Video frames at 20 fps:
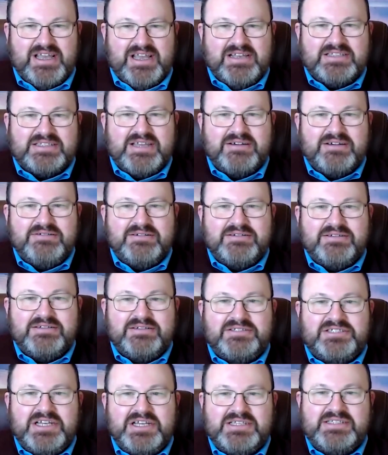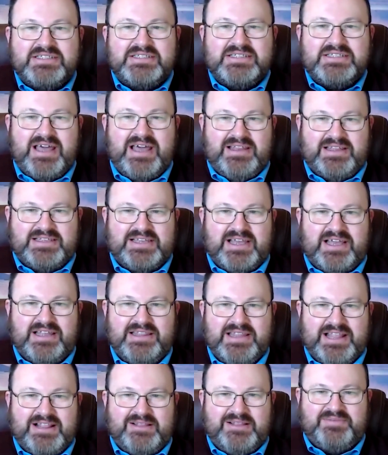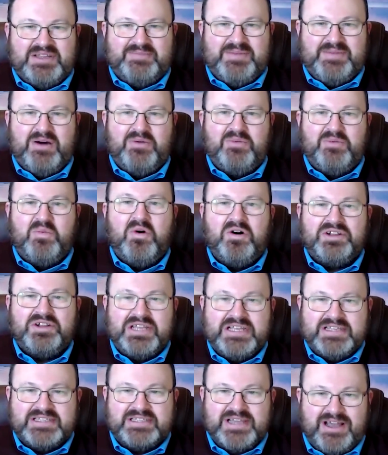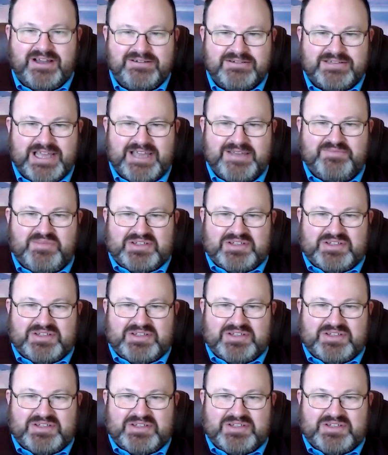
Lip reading: So, just tell us a little bit about what is OK